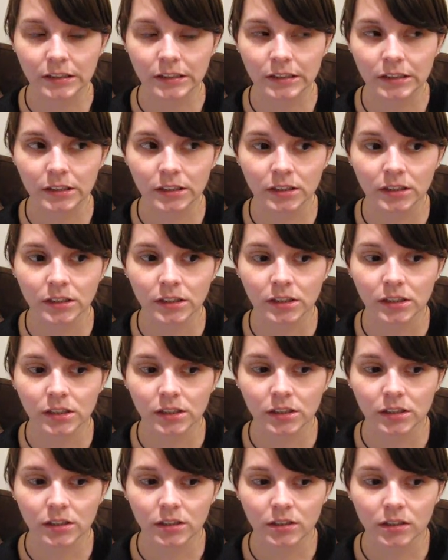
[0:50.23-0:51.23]

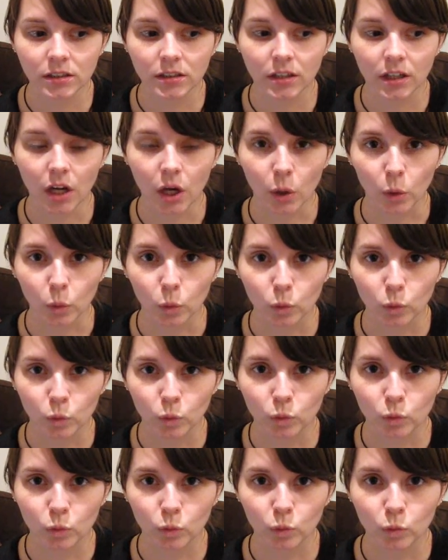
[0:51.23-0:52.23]

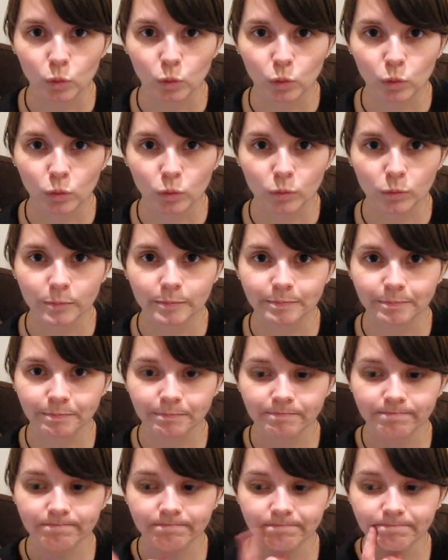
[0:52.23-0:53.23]

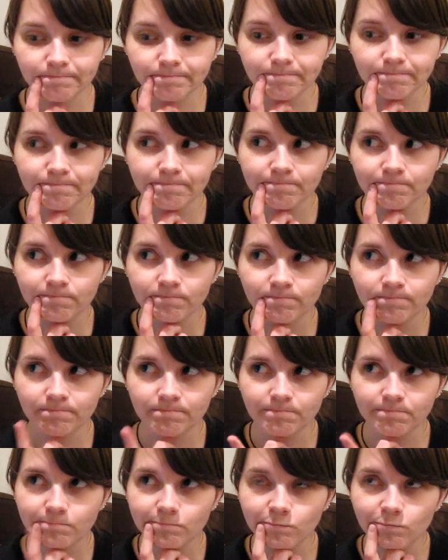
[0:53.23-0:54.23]

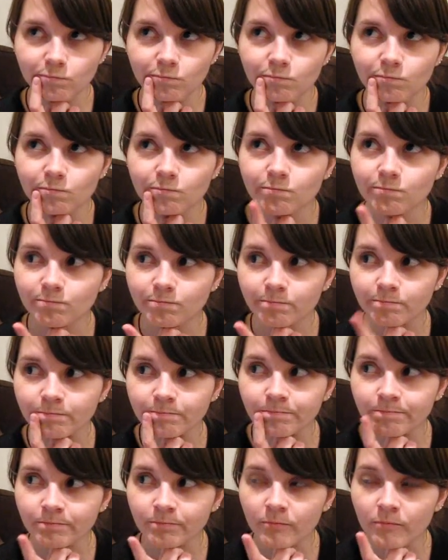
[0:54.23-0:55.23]

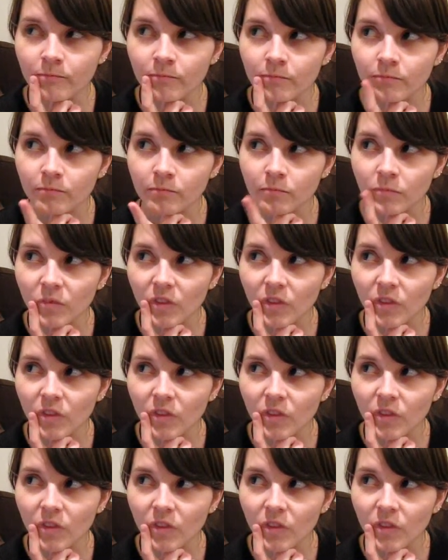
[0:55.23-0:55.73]
Nobody speaks.